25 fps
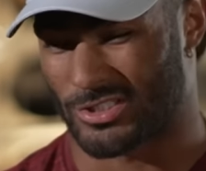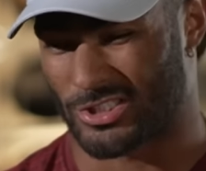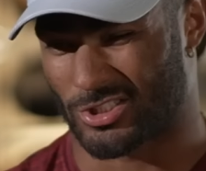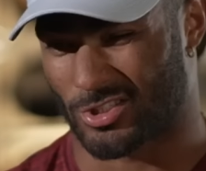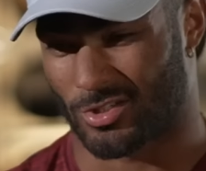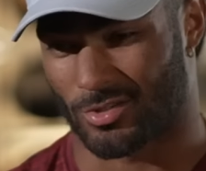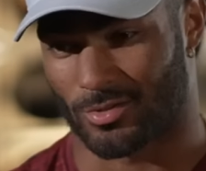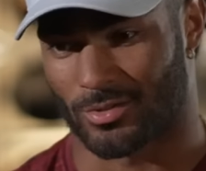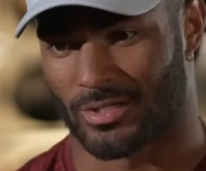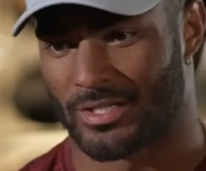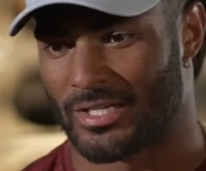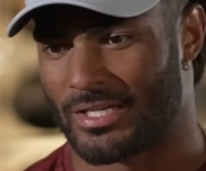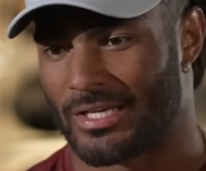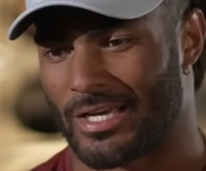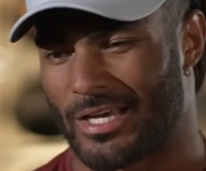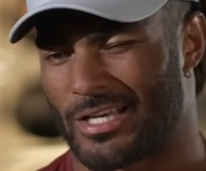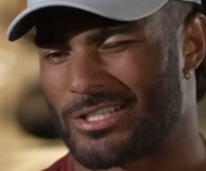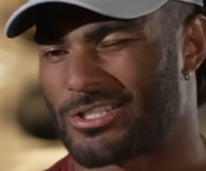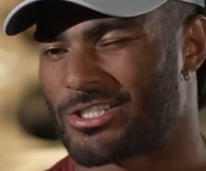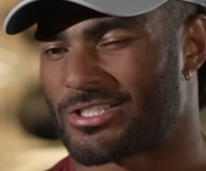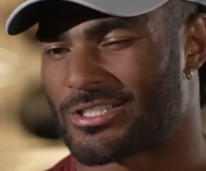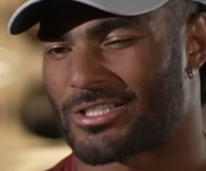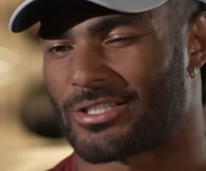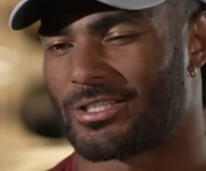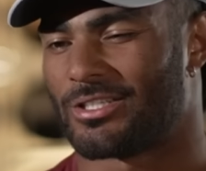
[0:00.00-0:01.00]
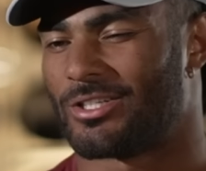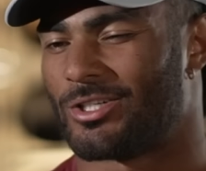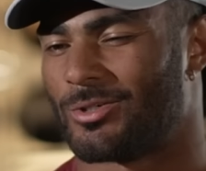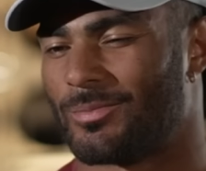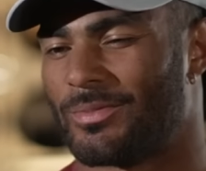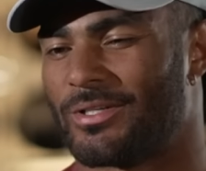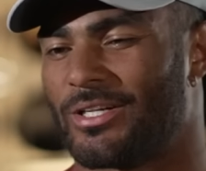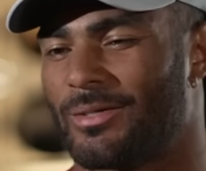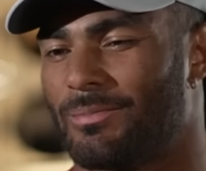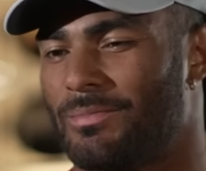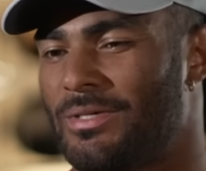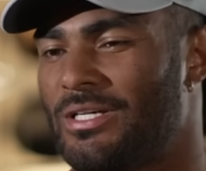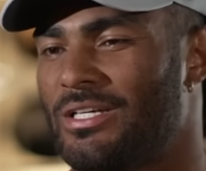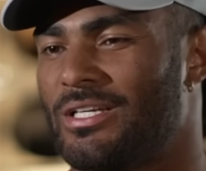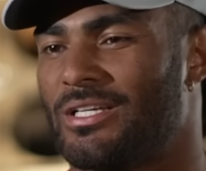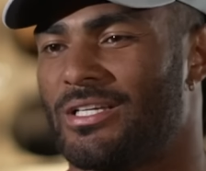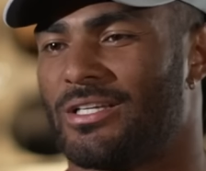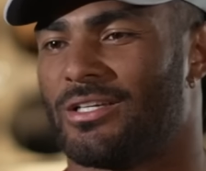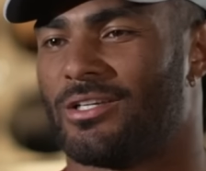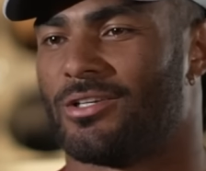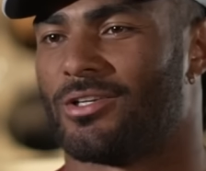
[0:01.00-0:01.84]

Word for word: So it's just a little bit of me.